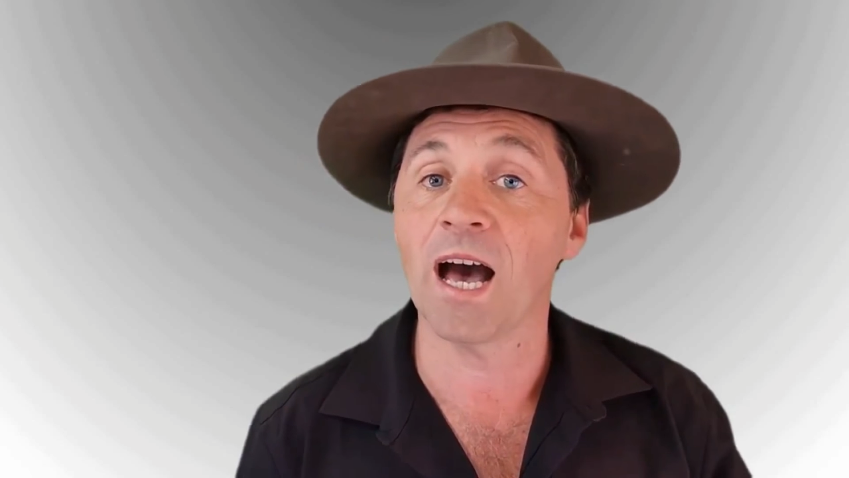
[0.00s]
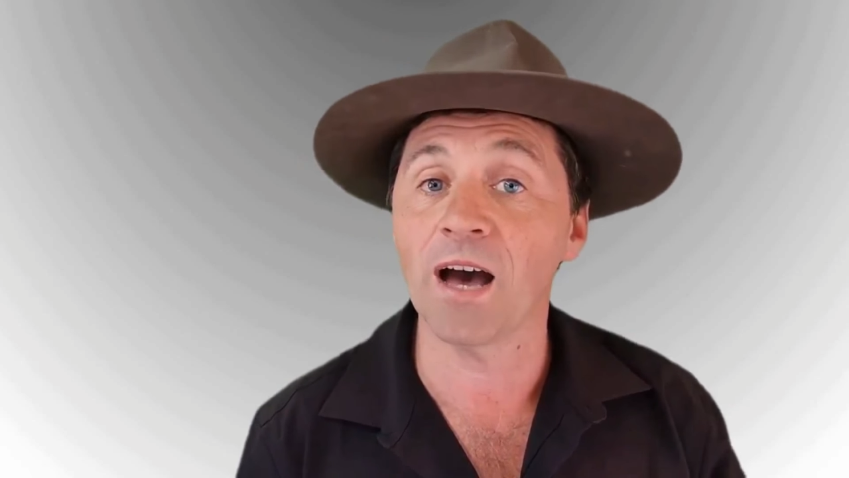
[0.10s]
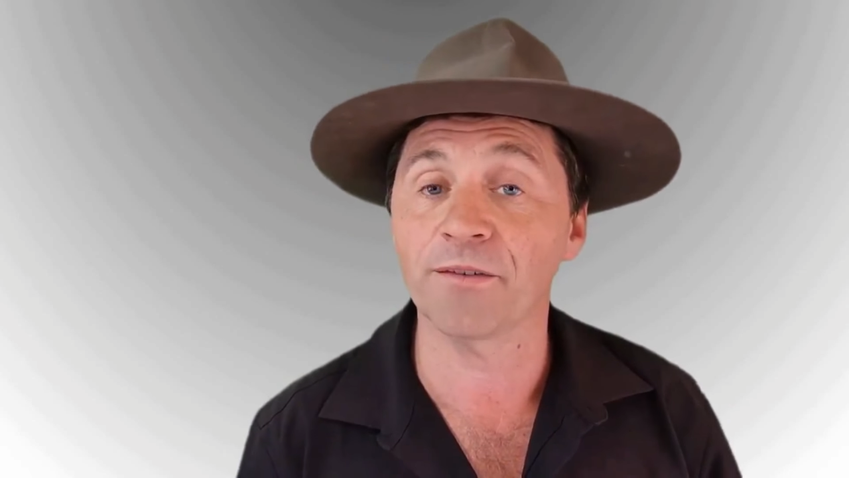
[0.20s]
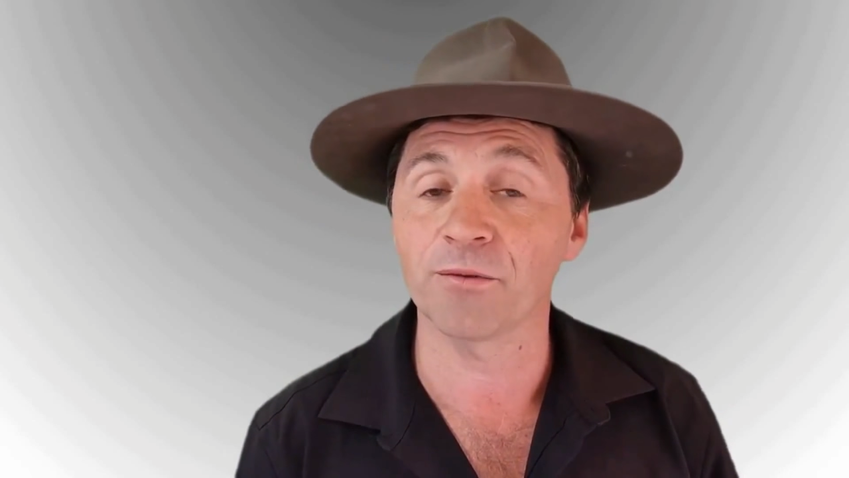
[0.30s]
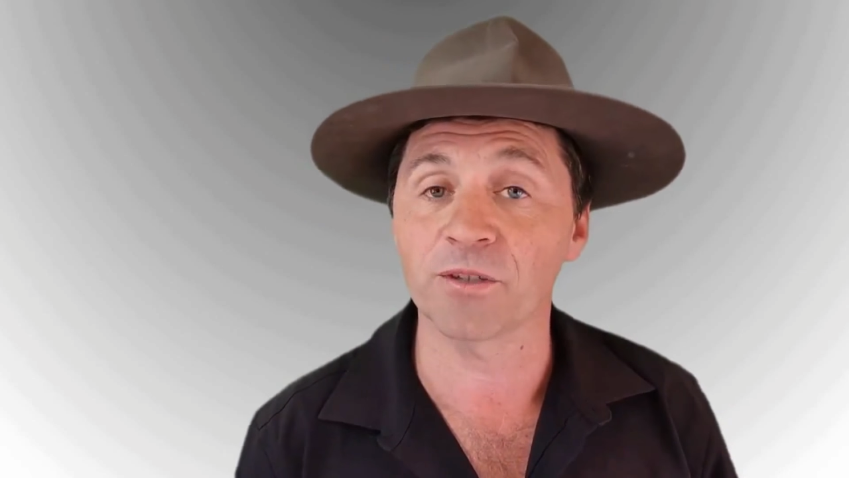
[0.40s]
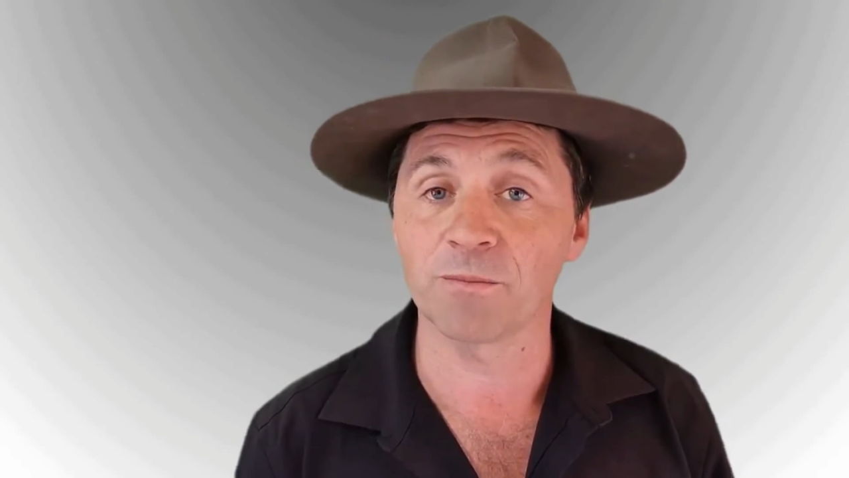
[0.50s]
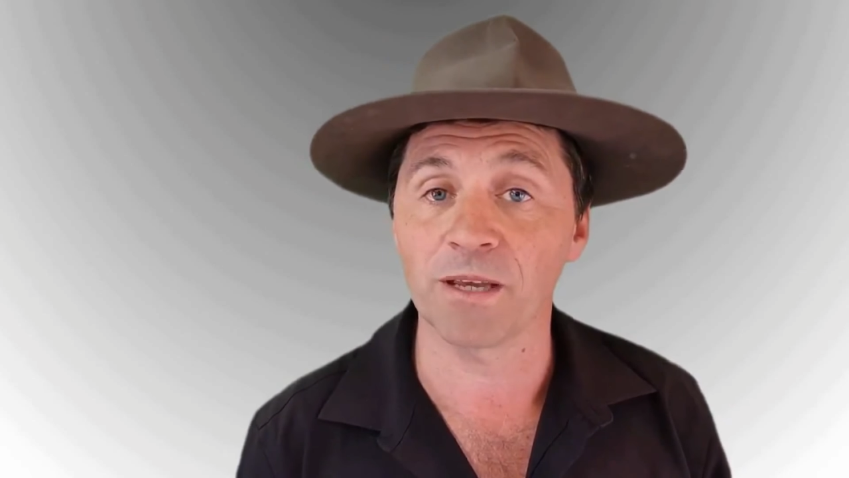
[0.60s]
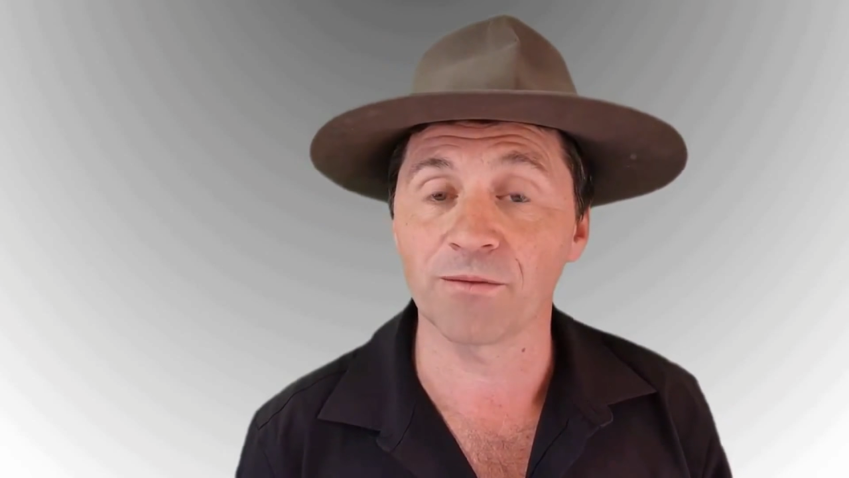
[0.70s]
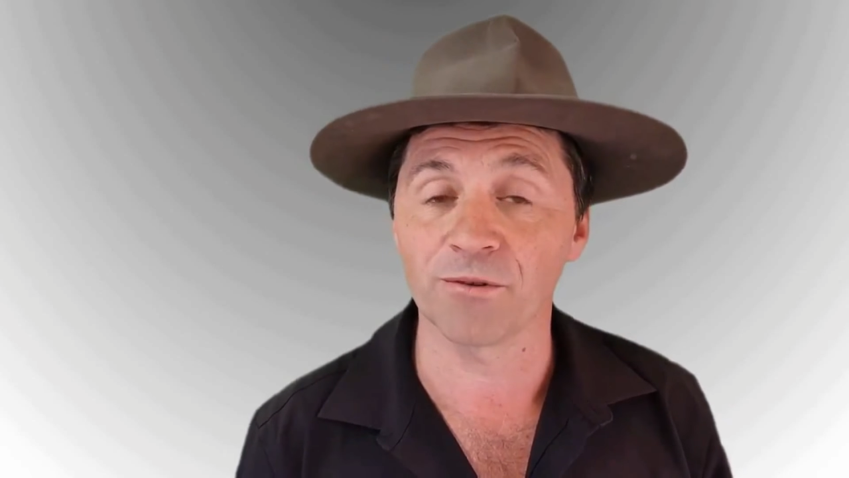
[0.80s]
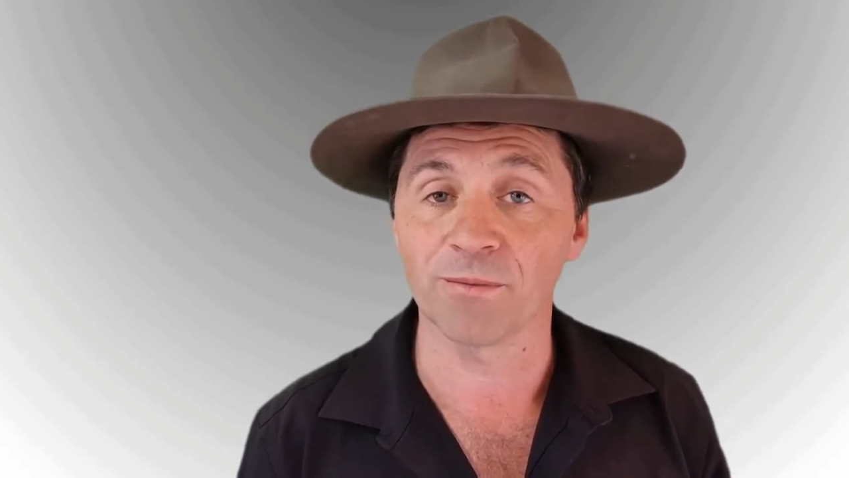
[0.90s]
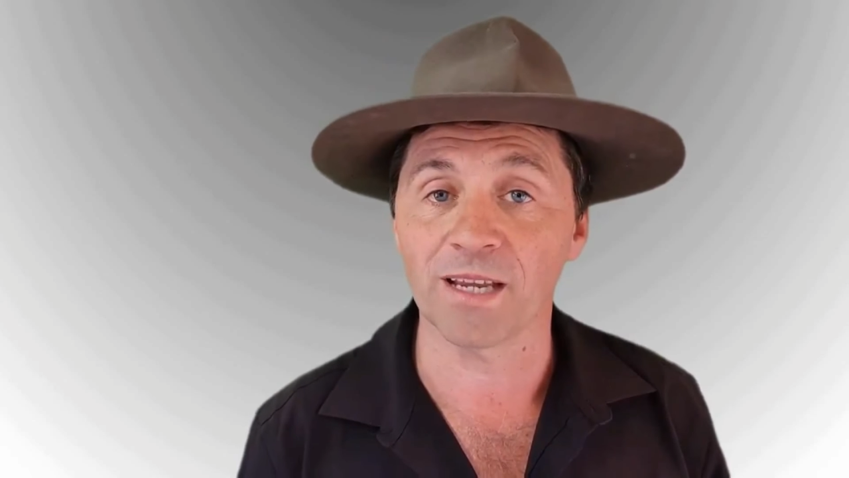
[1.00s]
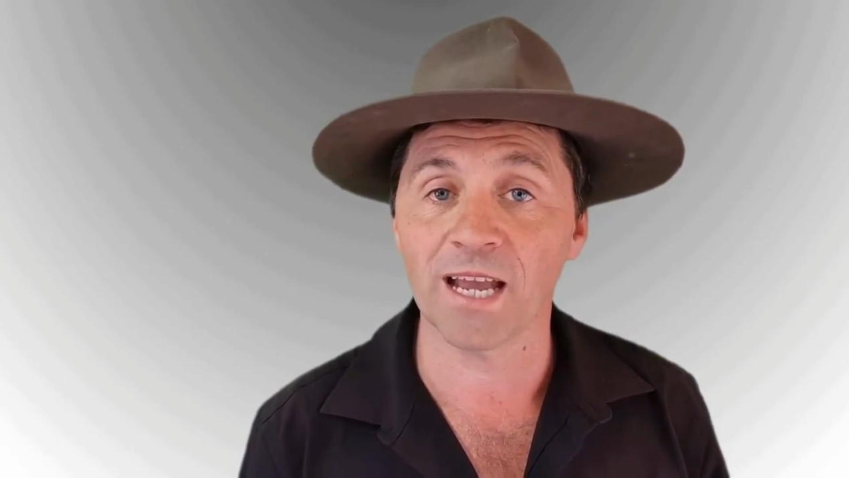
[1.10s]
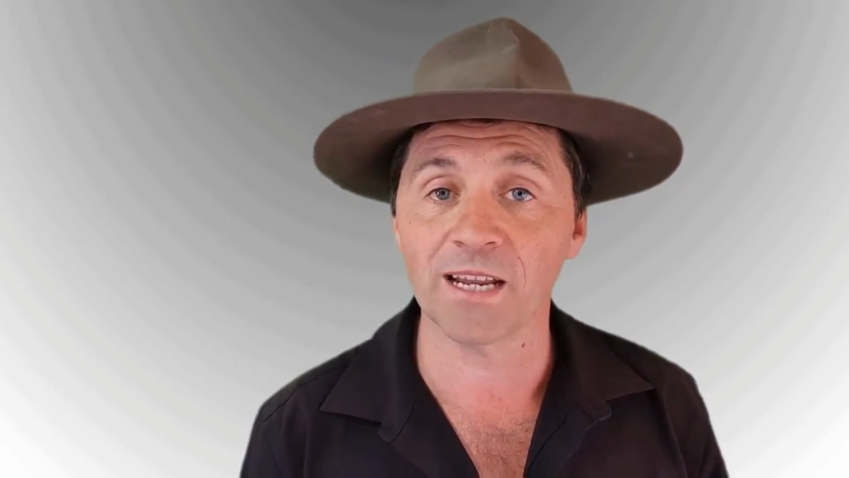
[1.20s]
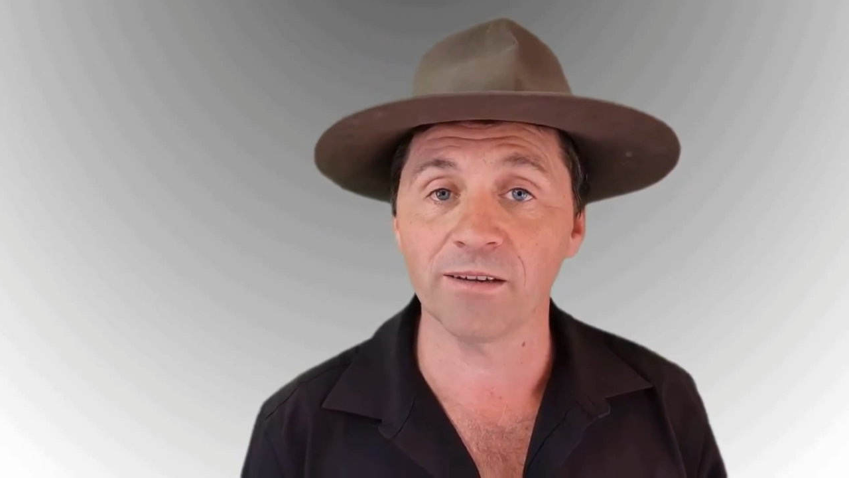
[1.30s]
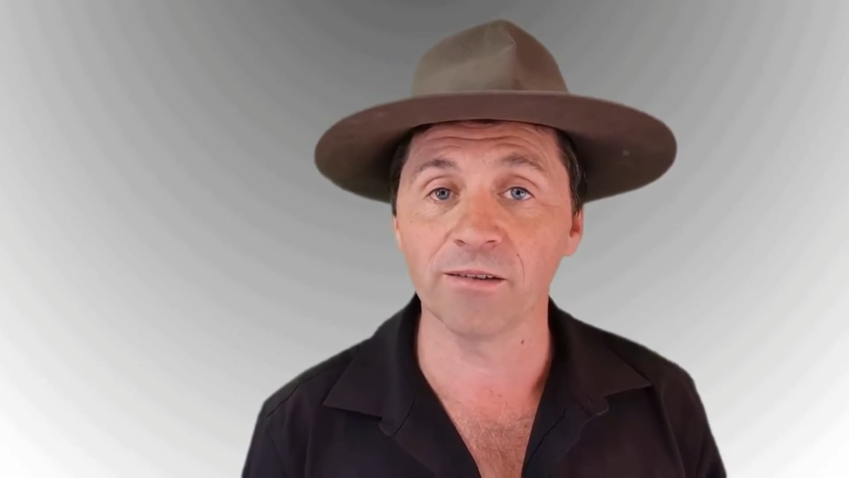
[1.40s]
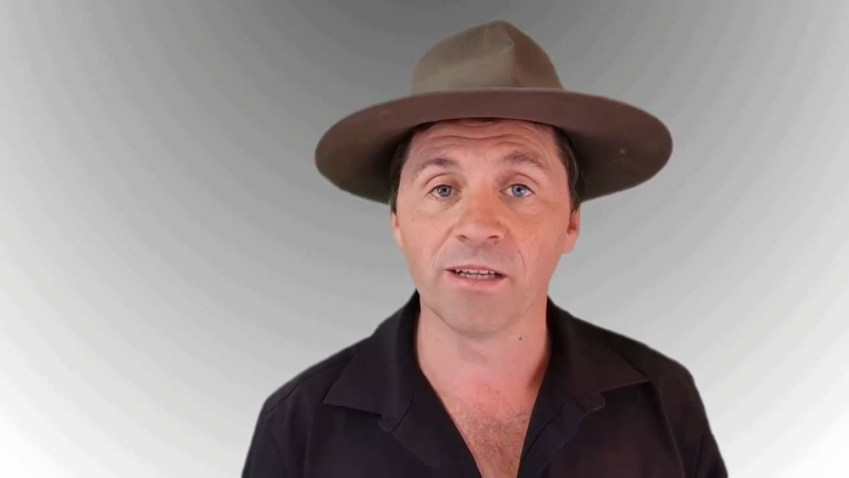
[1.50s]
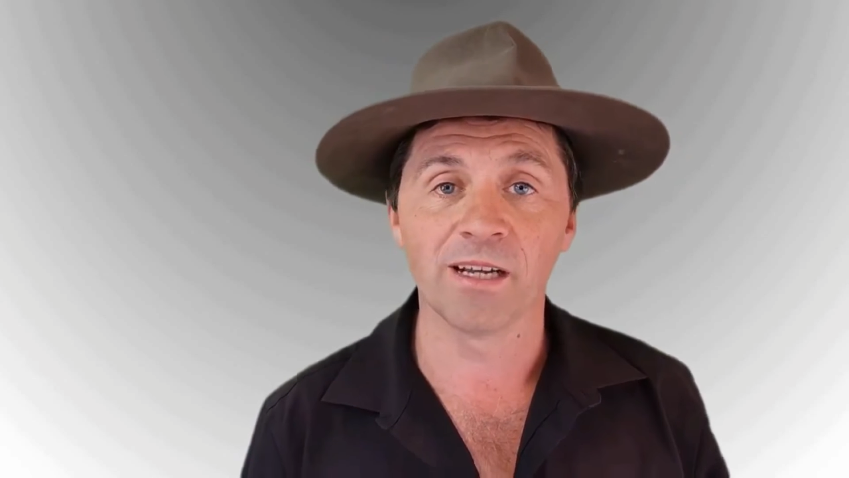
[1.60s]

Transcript: after it's been through mechanical,